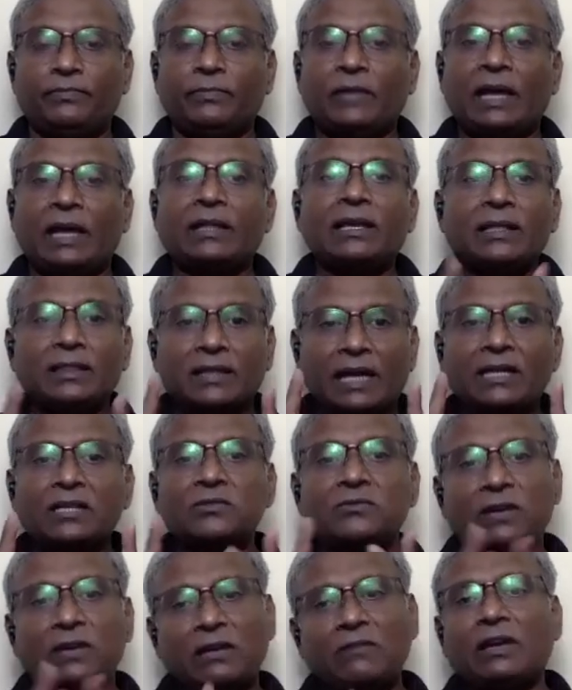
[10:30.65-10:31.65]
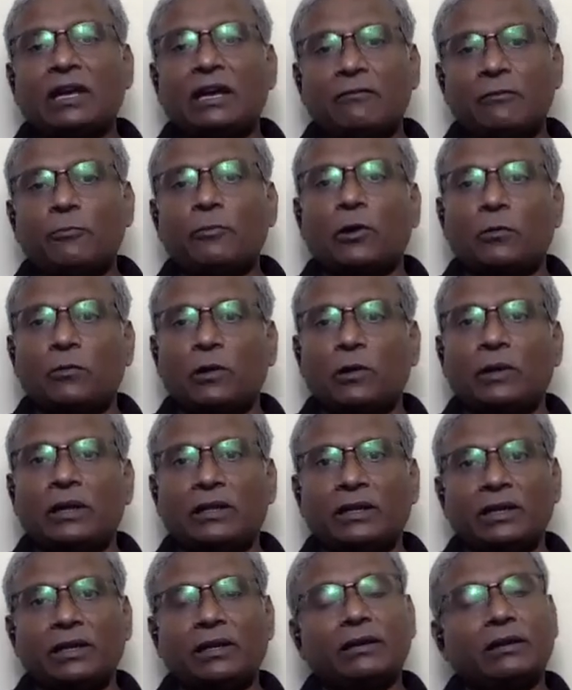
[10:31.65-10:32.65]
I think that is where we have a problem. I
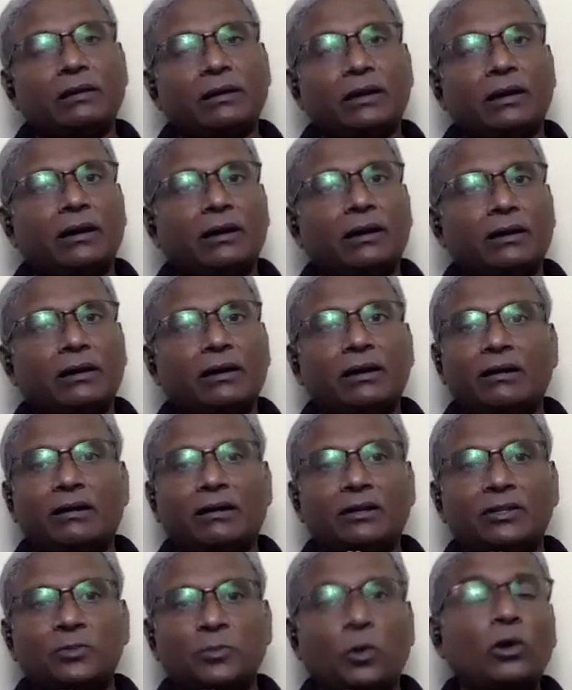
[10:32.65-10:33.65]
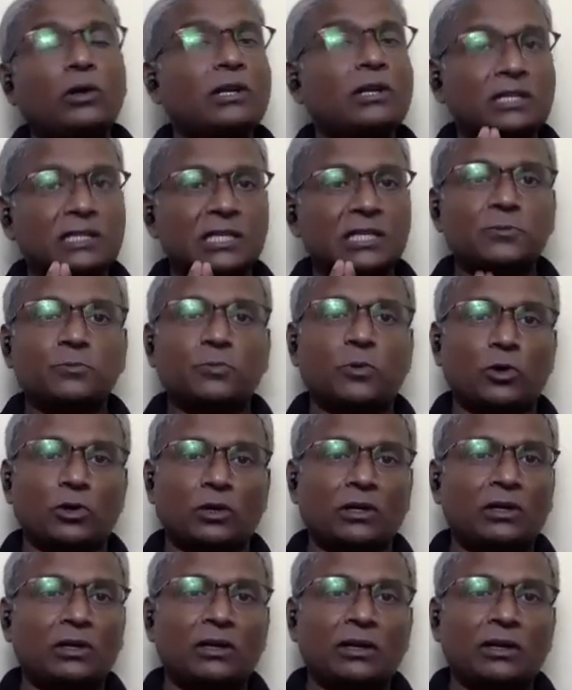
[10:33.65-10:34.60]
think sport is a sport.